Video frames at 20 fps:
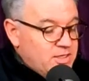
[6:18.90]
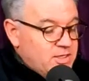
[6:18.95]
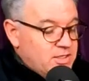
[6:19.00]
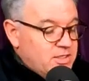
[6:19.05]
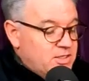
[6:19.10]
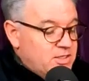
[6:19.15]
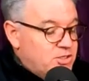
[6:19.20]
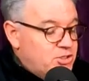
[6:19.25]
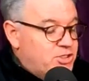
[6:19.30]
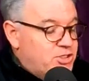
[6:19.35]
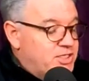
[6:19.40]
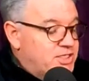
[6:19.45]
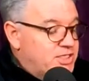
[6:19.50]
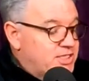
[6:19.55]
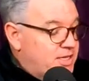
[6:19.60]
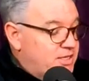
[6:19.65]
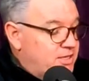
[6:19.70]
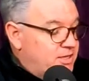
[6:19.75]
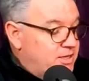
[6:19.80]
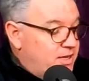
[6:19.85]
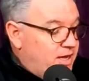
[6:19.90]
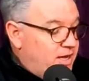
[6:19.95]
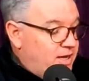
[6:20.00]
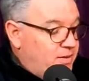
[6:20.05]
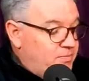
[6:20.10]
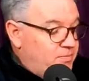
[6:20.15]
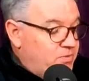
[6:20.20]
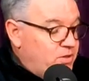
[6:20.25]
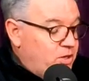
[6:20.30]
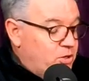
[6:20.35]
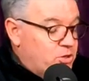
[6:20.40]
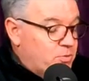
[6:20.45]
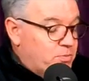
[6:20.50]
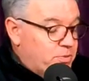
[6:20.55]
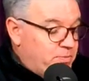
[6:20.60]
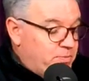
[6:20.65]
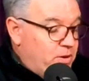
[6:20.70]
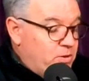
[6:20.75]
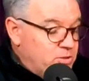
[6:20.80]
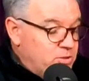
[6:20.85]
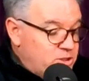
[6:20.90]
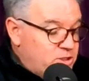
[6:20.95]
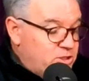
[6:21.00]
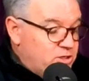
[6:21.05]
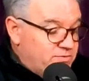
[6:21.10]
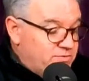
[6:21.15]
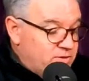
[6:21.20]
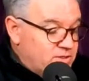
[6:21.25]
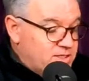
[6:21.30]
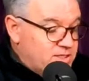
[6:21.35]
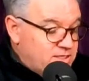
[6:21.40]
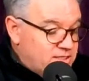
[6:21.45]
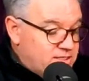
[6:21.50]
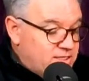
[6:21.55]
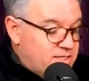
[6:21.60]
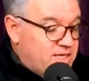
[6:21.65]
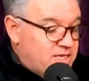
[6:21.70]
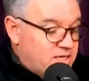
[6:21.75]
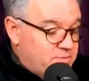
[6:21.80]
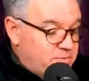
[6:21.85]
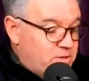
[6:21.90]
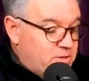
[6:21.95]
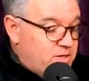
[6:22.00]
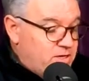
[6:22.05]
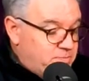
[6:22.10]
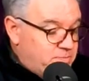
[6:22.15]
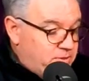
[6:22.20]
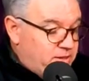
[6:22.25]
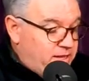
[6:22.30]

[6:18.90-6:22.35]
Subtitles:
She said, you know, the proposed University City community plan